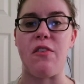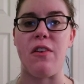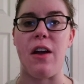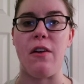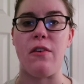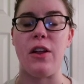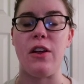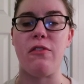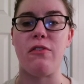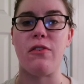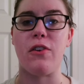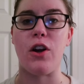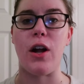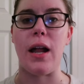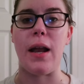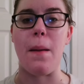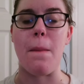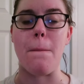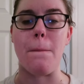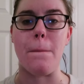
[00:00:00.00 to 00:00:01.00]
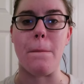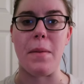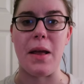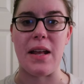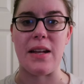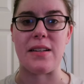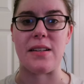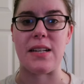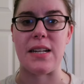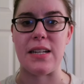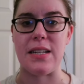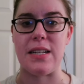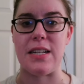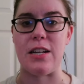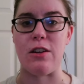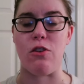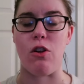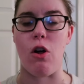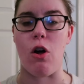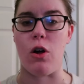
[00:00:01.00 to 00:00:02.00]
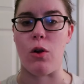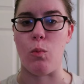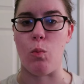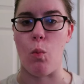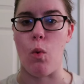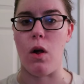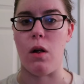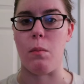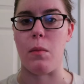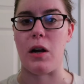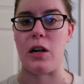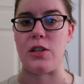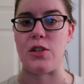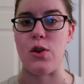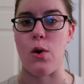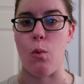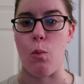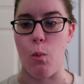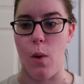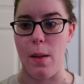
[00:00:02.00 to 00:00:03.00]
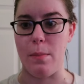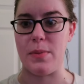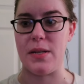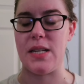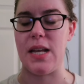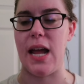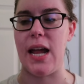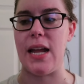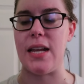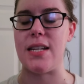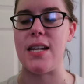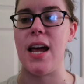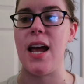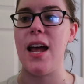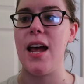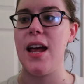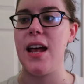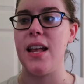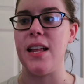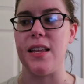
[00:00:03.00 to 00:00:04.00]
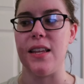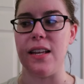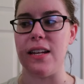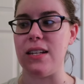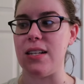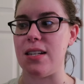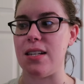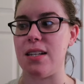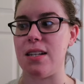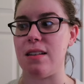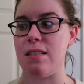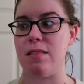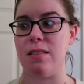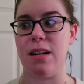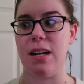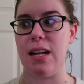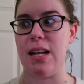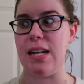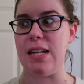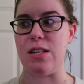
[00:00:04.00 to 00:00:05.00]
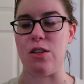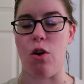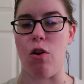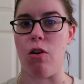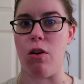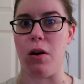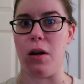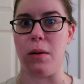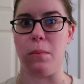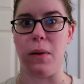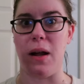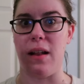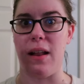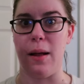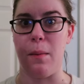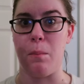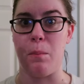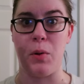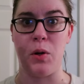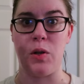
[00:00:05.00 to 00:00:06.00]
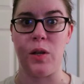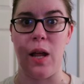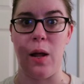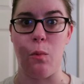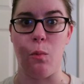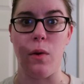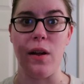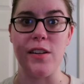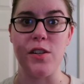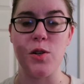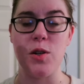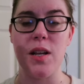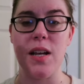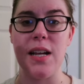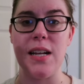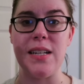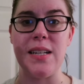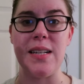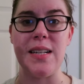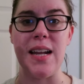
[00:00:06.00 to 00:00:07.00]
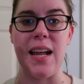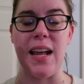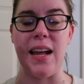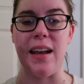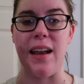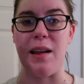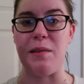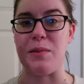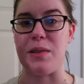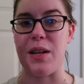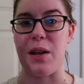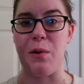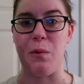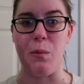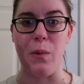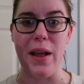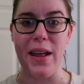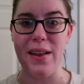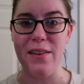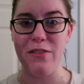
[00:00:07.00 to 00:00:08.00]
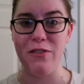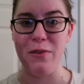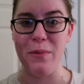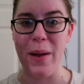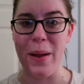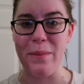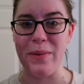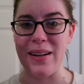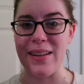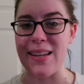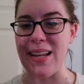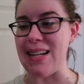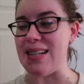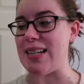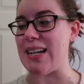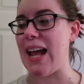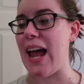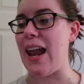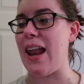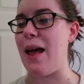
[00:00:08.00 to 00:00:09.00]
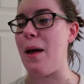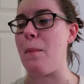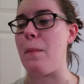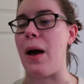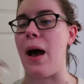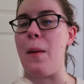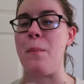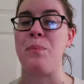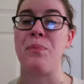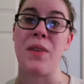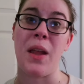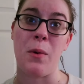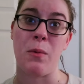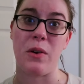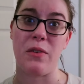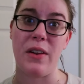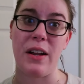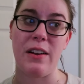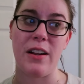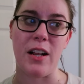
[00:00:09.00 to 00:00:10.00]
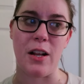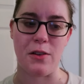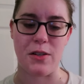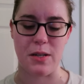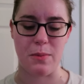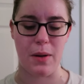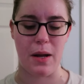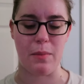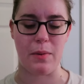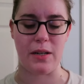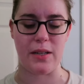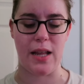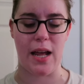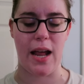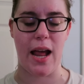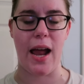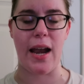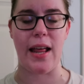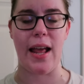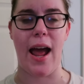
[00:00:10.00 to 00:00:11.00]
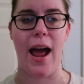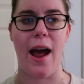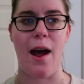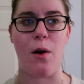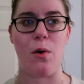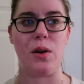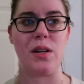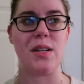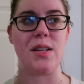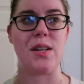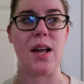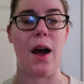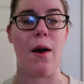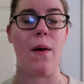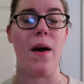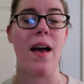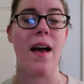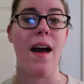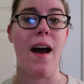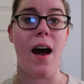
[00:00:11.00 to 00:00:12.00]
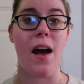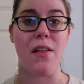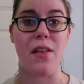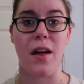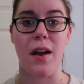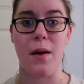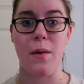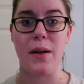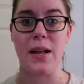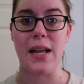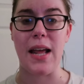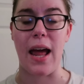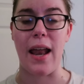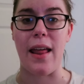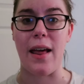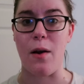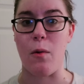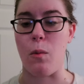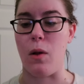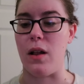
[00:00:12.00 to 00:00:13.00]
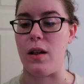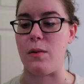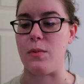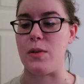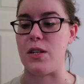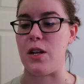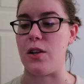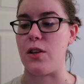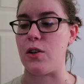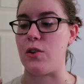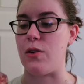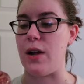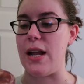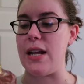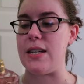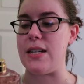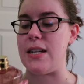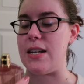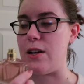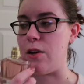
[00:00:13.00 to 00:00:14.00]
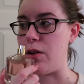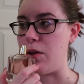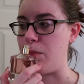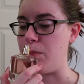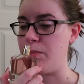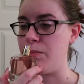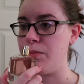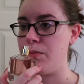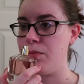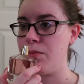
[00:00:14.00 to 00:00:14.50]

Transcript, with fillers: I found it for an amazing deal on Walmart's website. This is on my like birthday wish list and I was gonna wait for my birthday to get it, but we're very close to my birthday anyhow. So I thought I would get it while I was on the great deal.